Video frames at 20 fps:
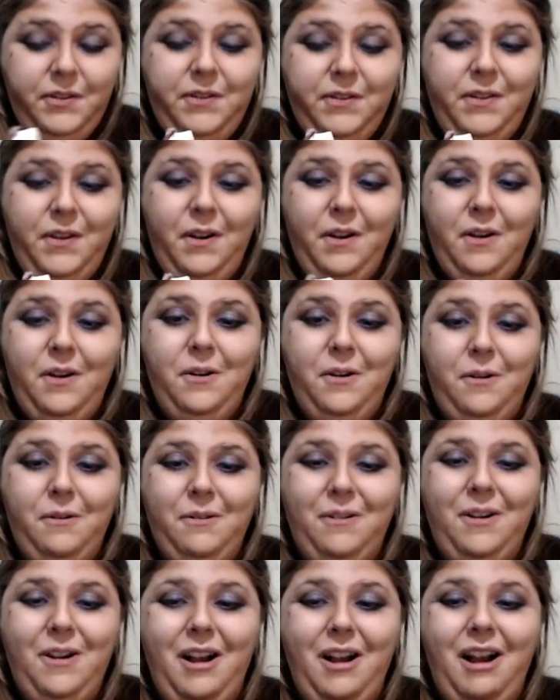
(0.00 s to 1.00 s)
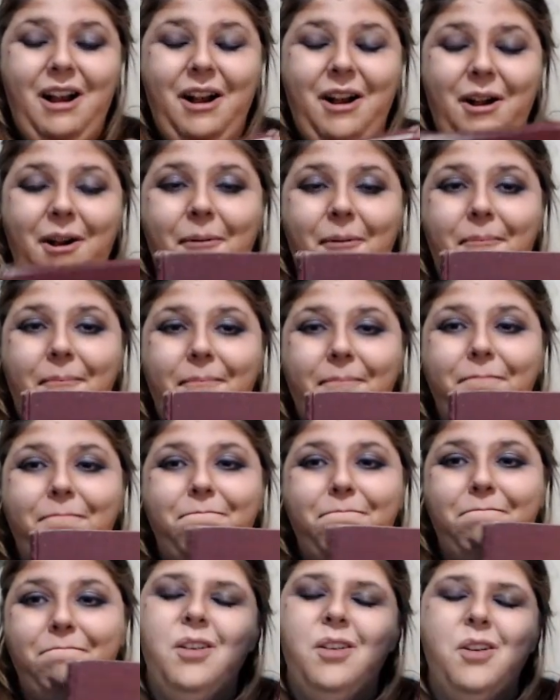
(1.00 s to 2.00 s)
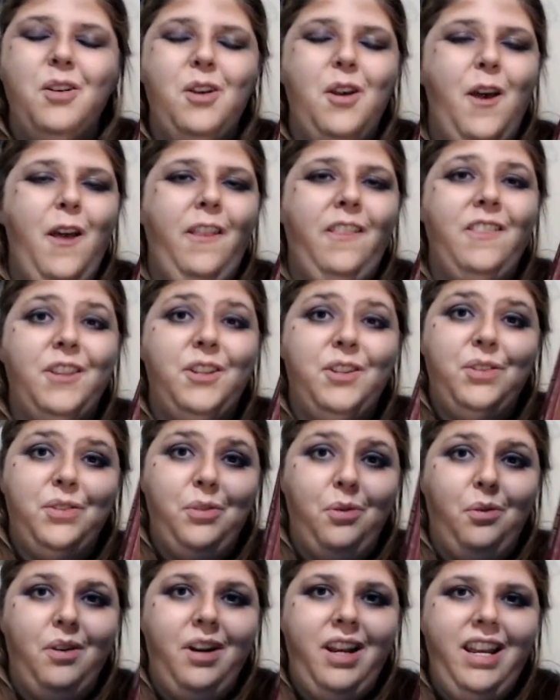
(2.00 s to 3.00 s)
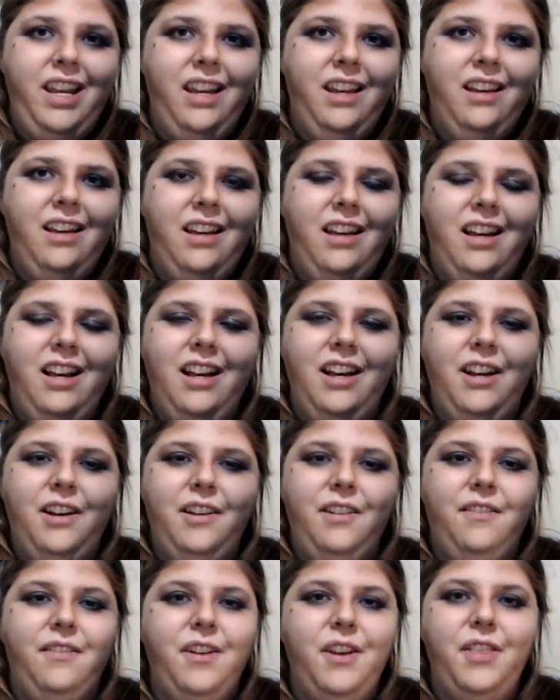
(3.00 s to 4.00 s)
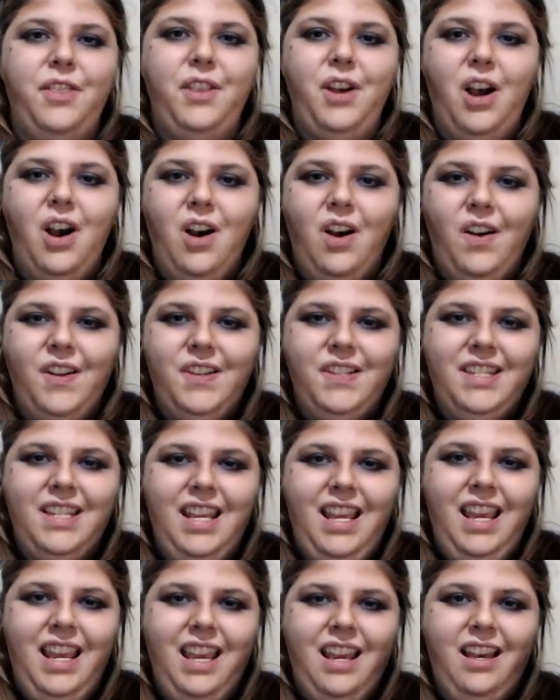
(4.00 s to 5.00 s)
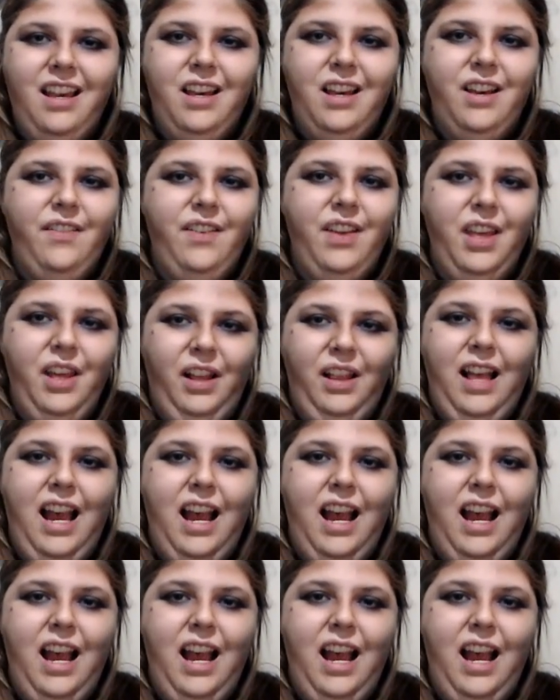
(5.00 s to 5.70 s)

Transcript: So, um, the story of The Haunting of Hill